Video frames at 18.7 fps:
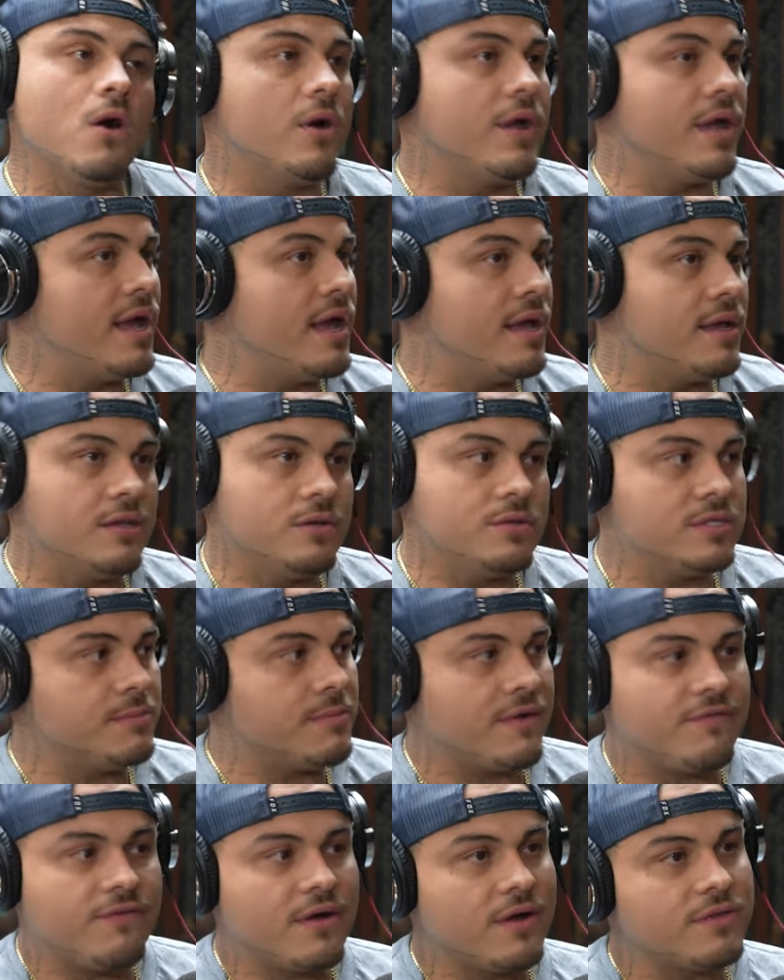Oh yeah, losing
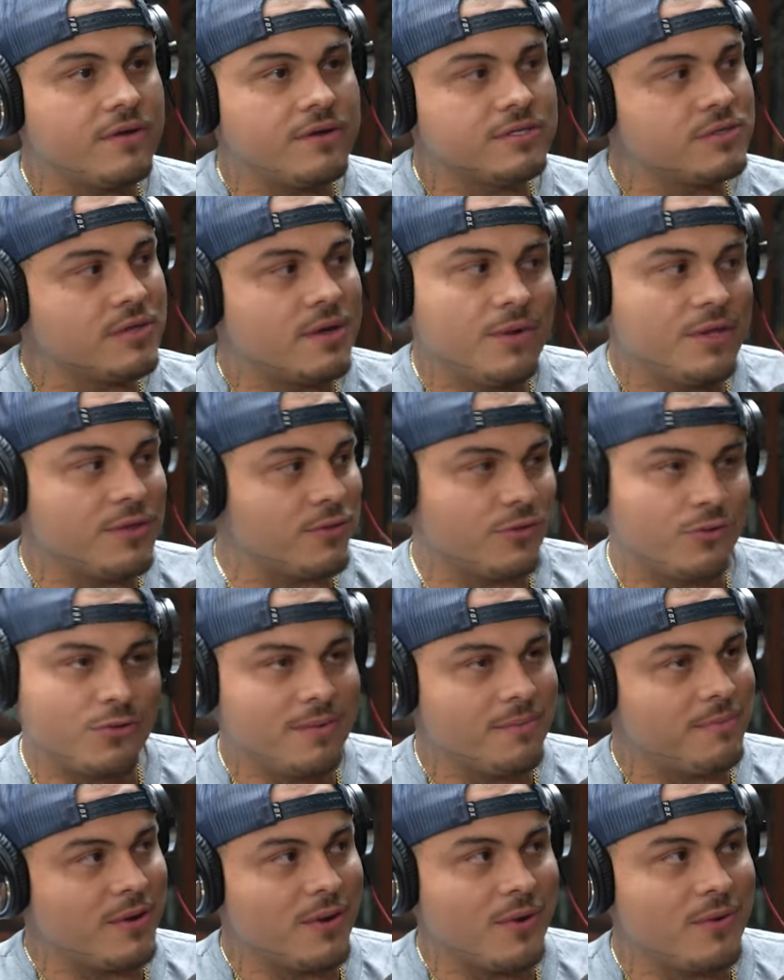my father. So I went to three
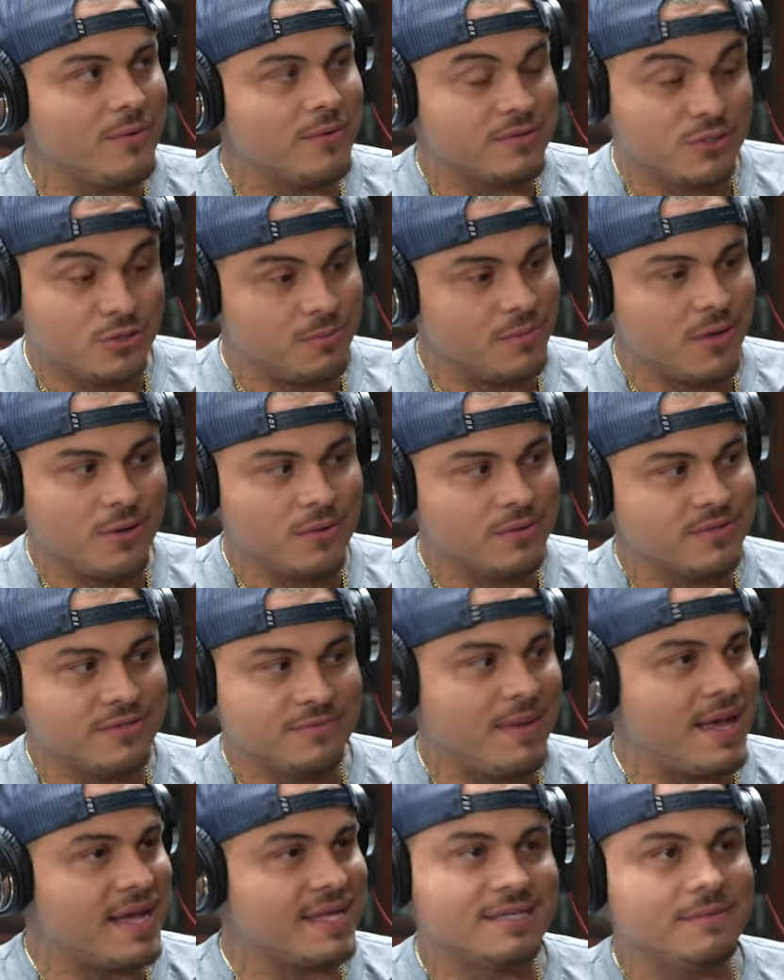blow, two blows
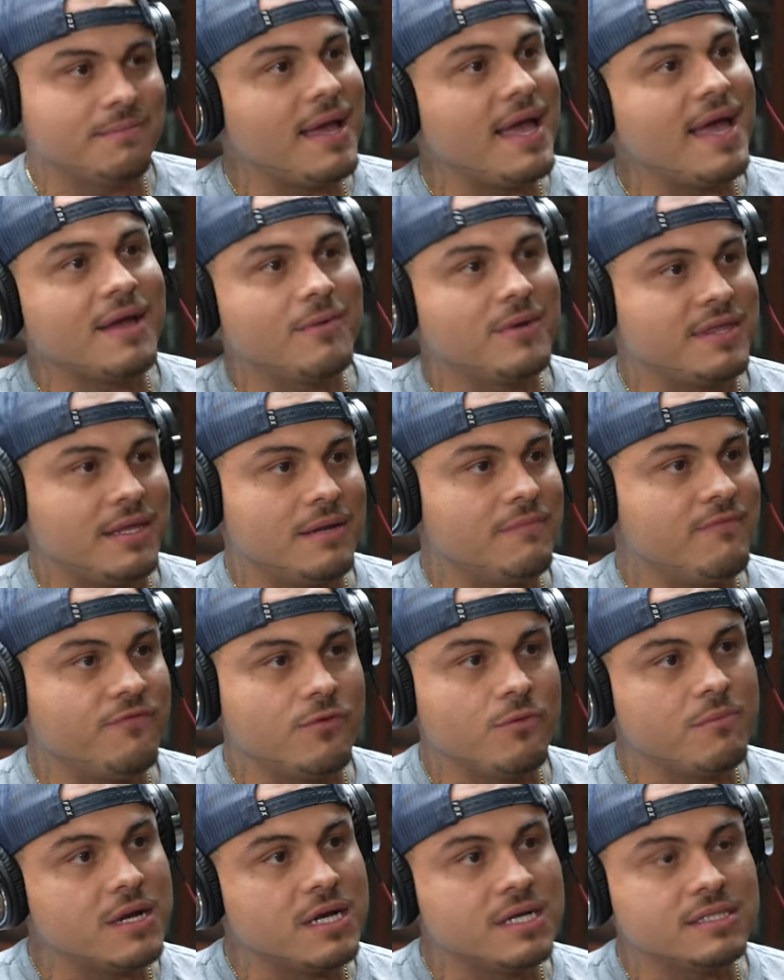back to back. Yeah, a
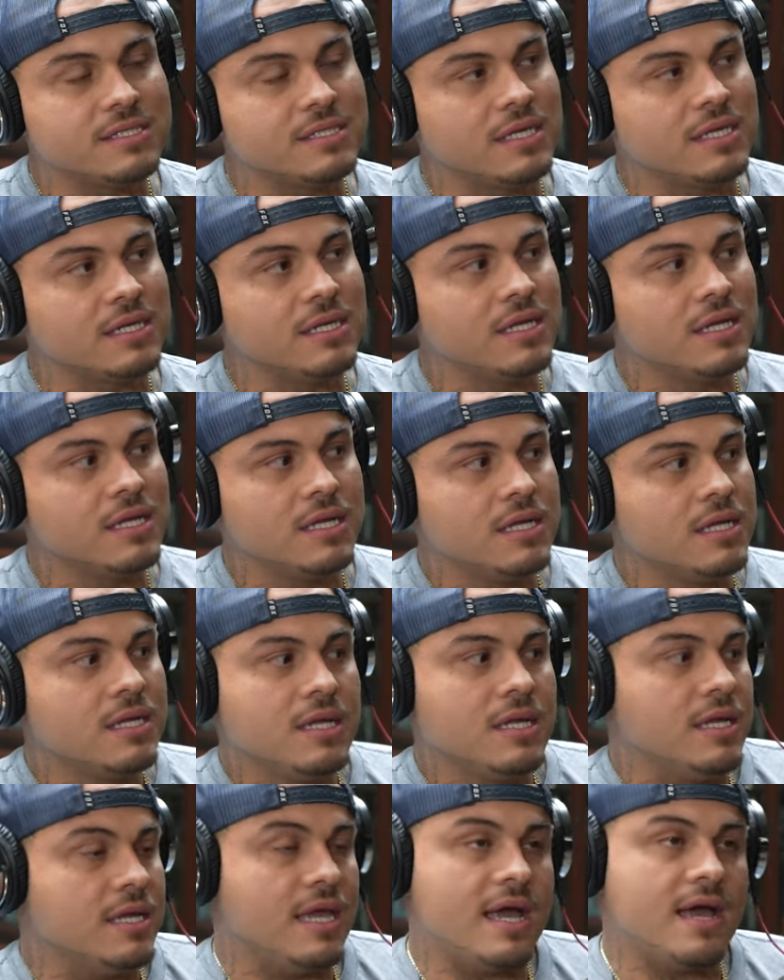few months, and
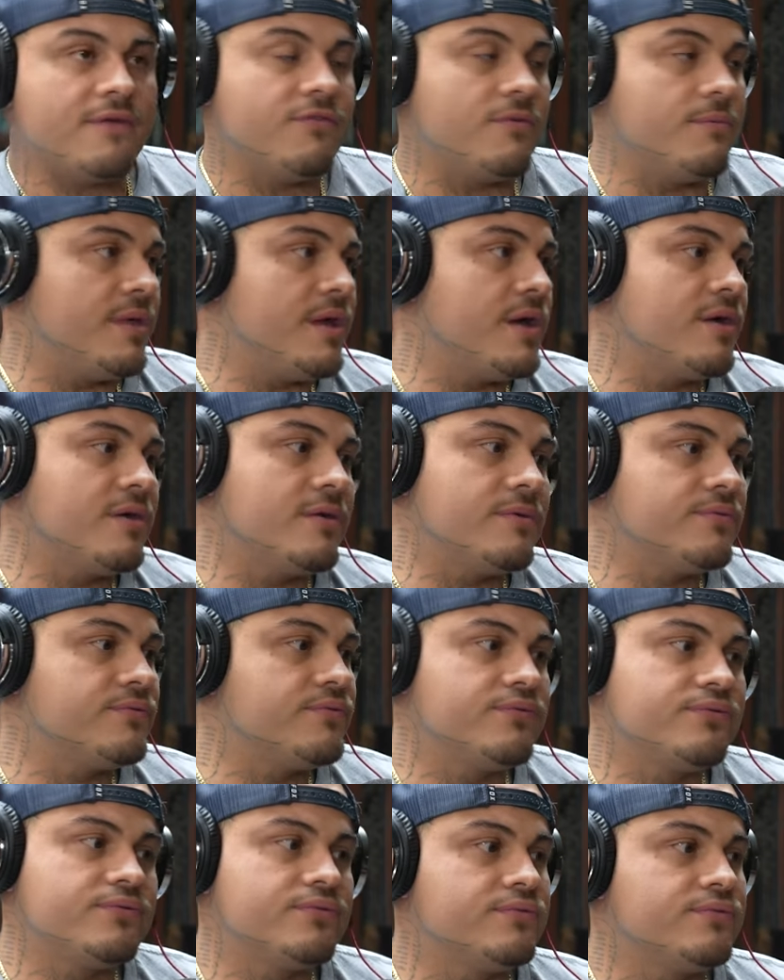yeah, from there
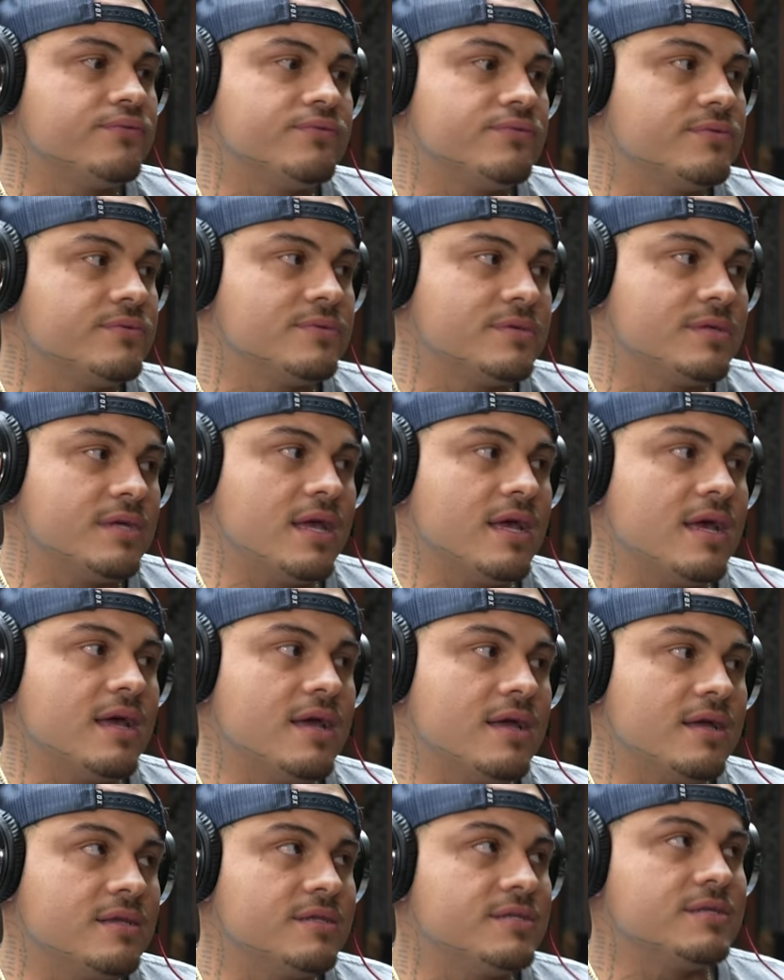yeah,
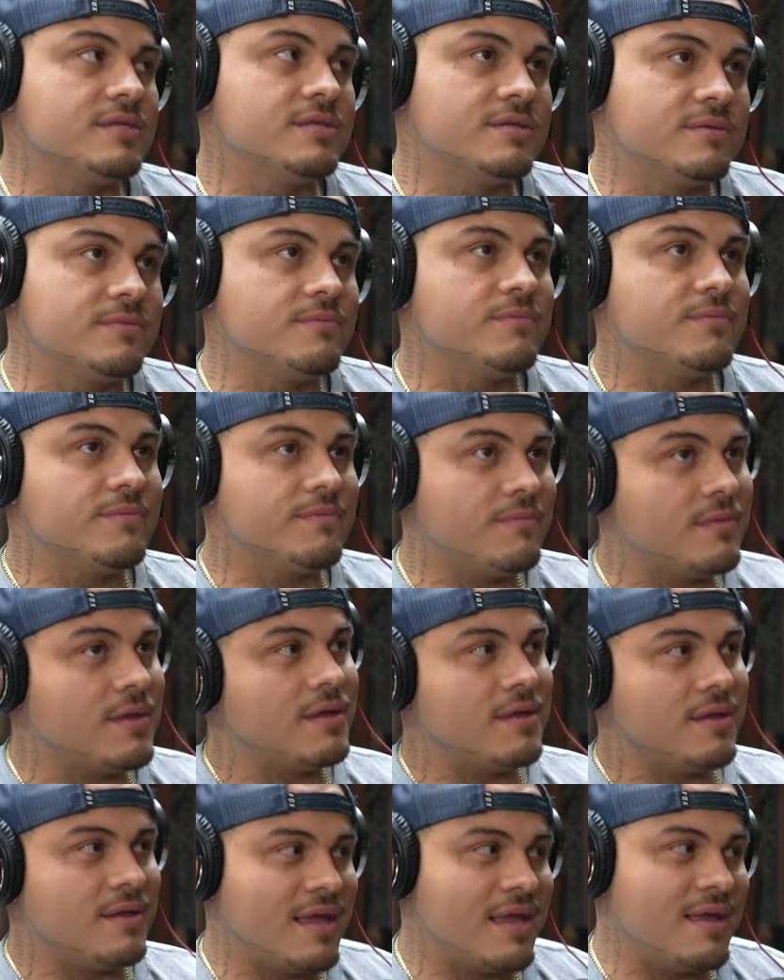just
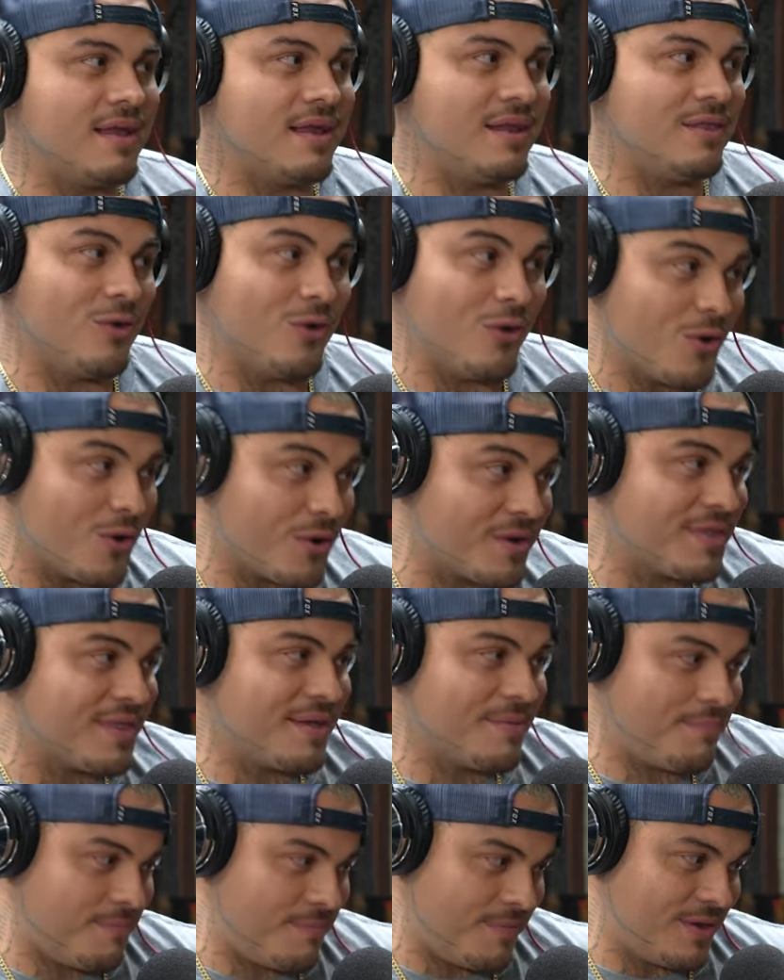eh, el dolor
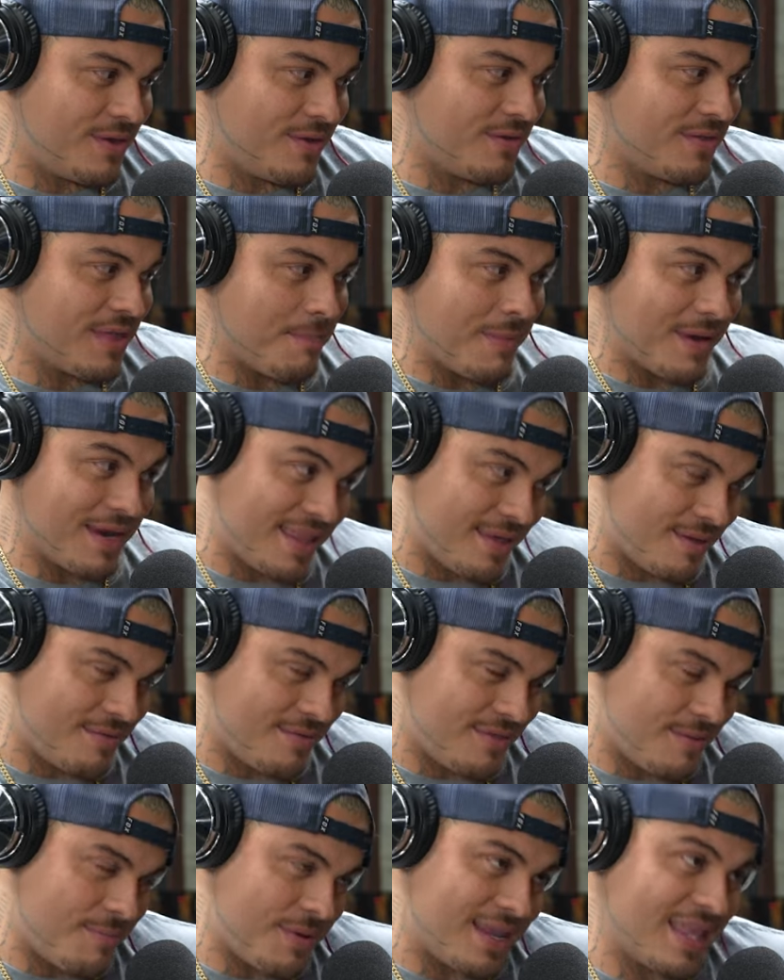de you know de,
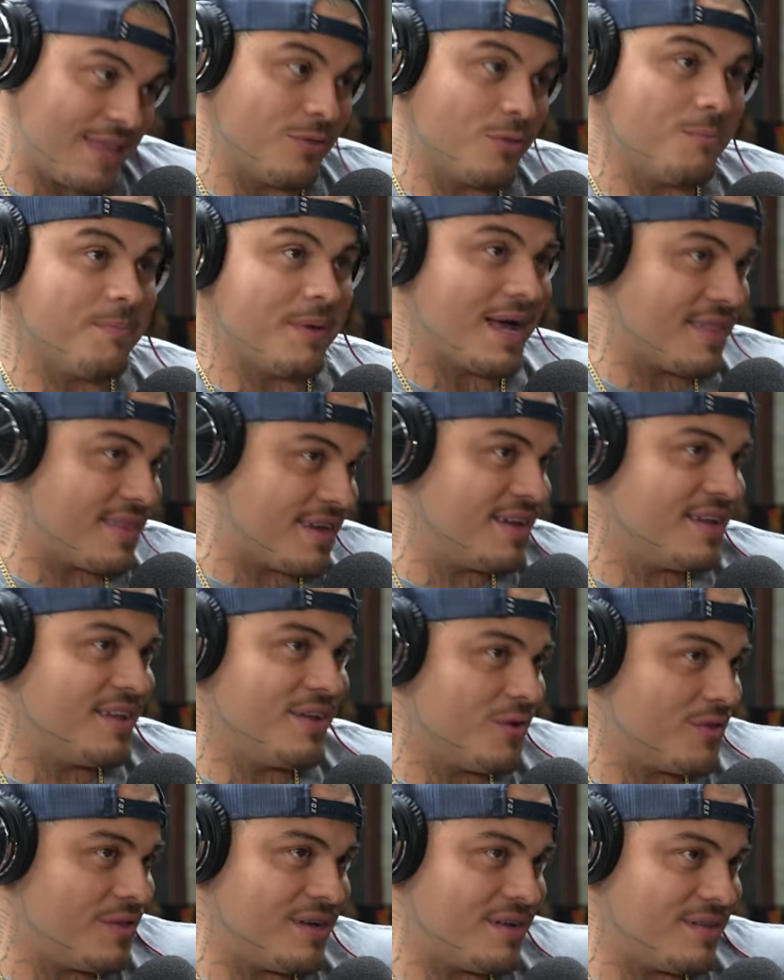de perdiendo un padre. You
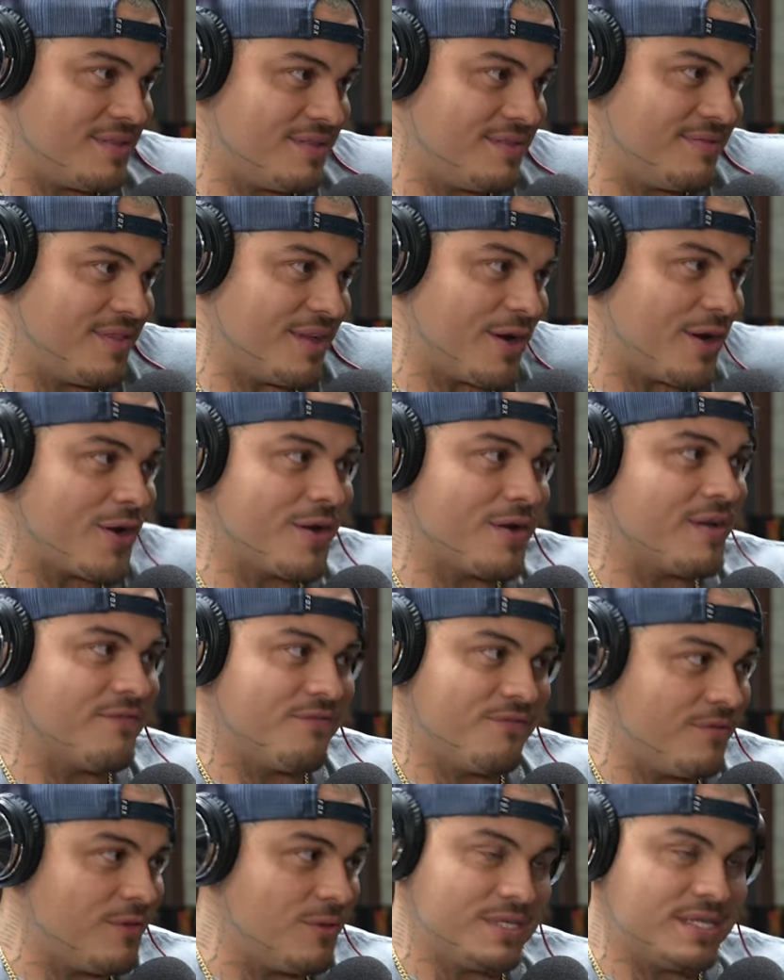know the the hurt of
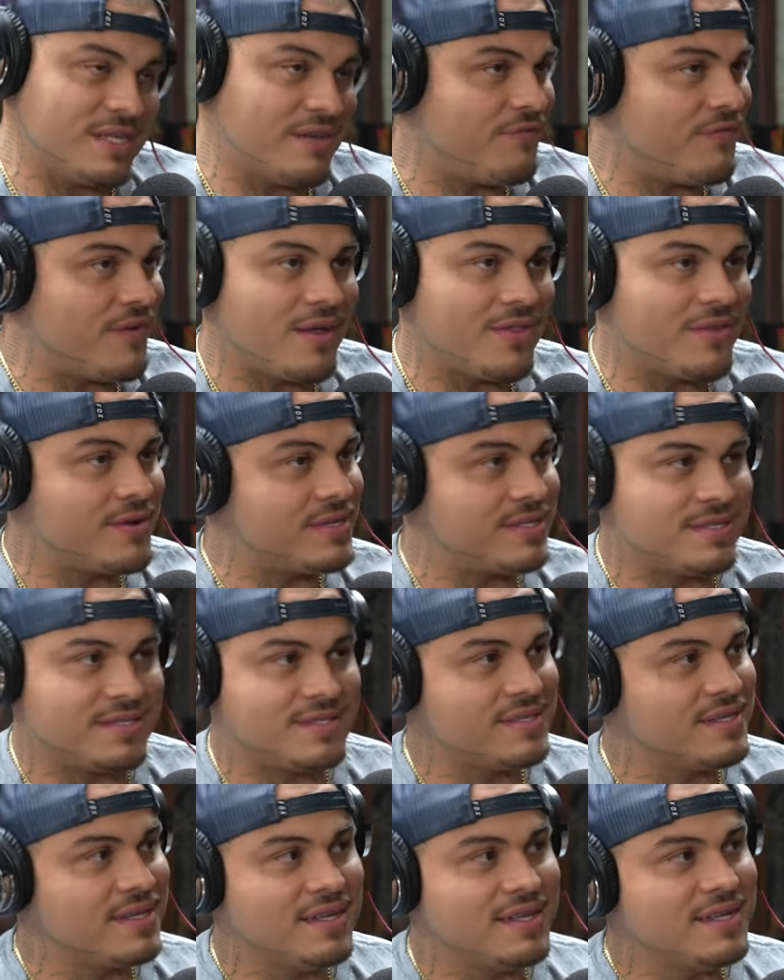losing a father is